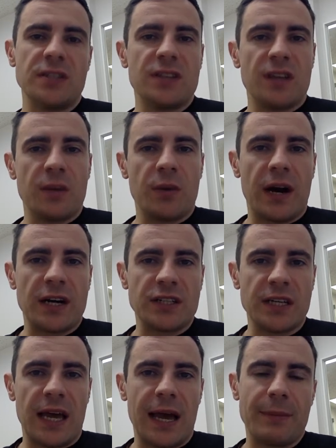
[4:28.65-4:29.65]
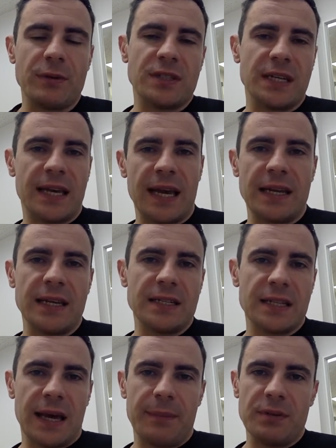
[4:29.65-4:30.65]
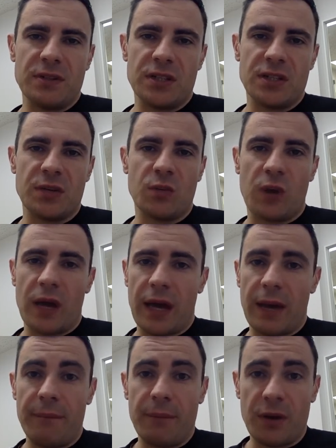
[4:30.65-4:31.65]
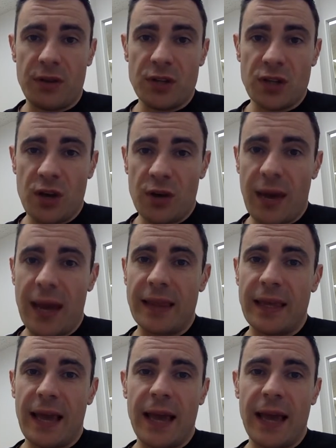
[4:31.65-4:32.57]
so that we're actually able to get into that position where both the toe and the